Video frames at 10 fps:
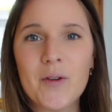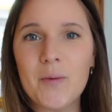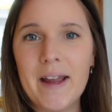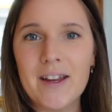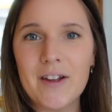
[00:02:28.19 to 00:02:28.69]

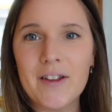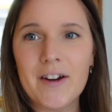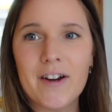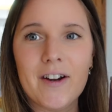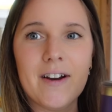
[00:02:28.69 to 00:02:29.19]

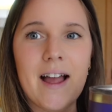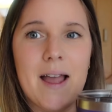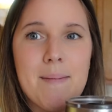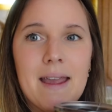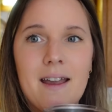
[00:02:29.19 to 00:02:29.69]
regular,
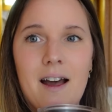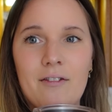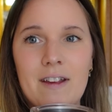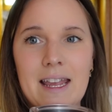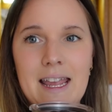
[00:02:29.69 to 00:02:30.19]
I make
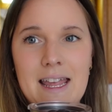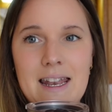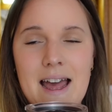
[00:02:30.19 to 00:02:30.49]
coffee in